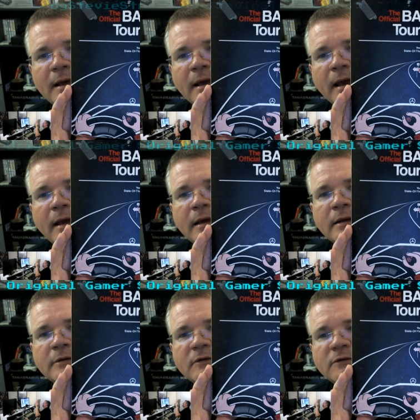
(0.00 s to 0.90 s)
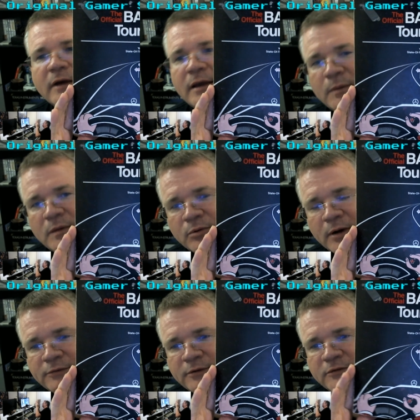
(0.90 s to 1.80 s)
And since I am in the
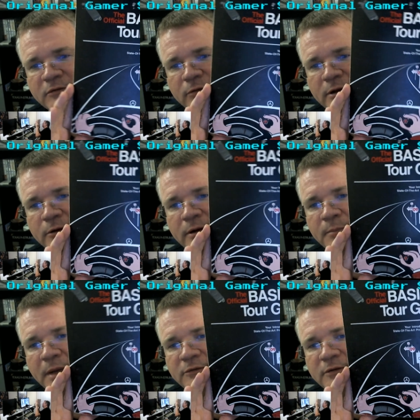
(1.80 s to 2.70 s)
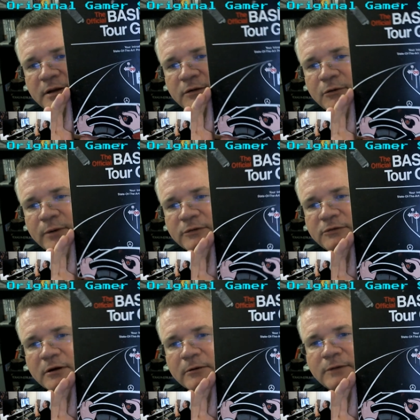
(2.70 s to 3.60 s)
process of relearning BASIC and doing a
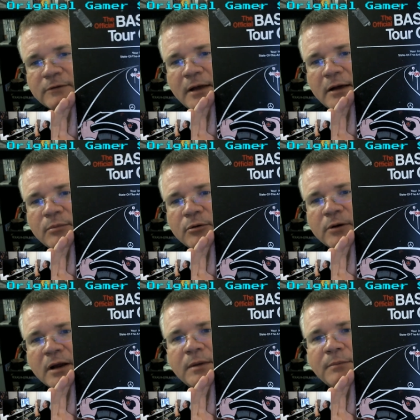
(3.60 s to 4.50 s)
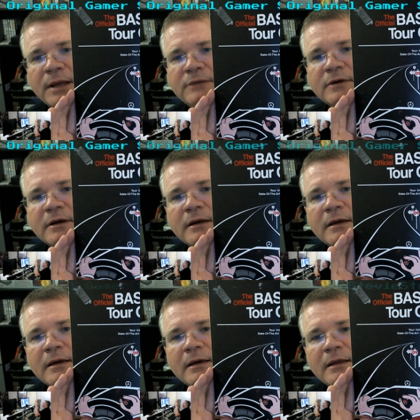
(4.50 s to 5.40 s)
series on how to program in BASIC,
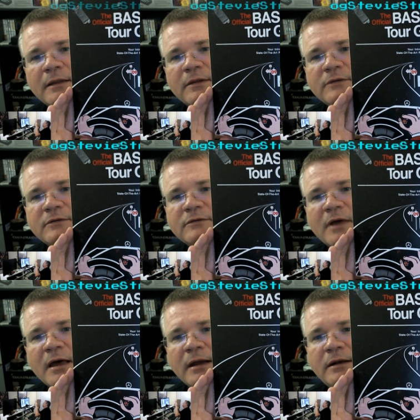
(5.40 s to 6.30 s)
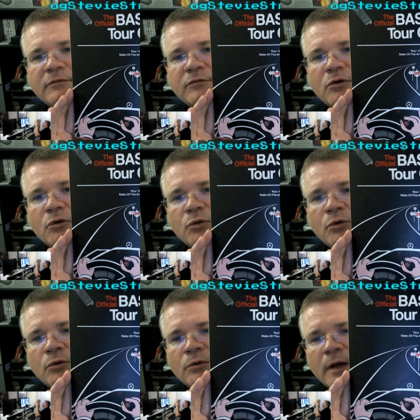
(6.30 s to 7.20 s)
this is kind of
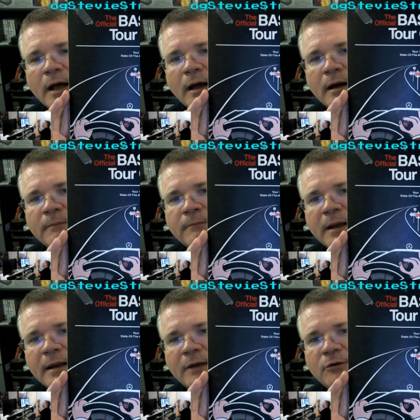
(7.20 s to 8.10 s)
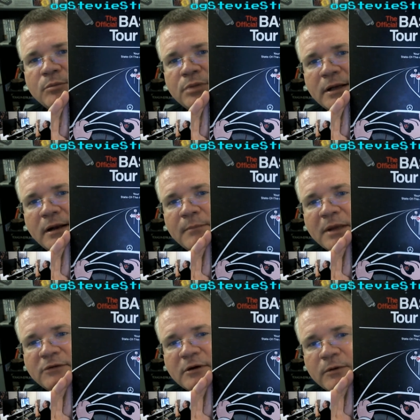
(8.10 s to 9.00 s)
cool, and I do plan on
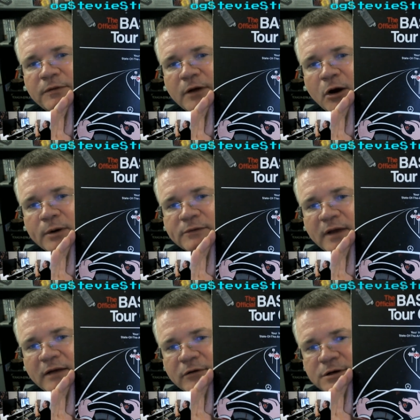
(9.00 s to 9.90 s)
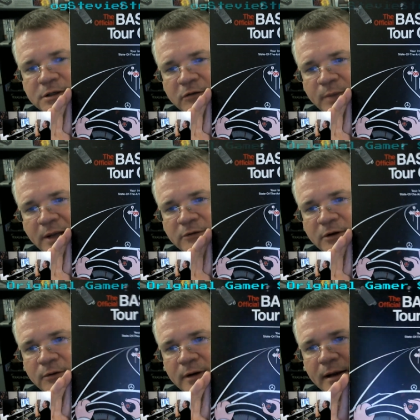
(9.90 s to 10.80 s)
messing with the OS 9 version of BASIC
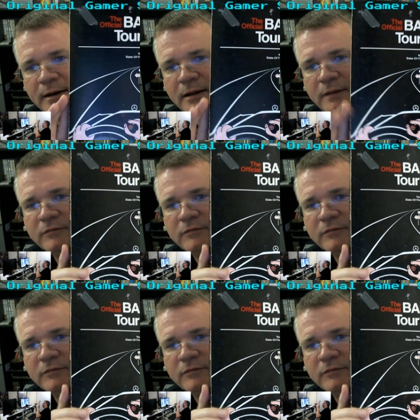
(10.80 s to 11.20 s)
09 in the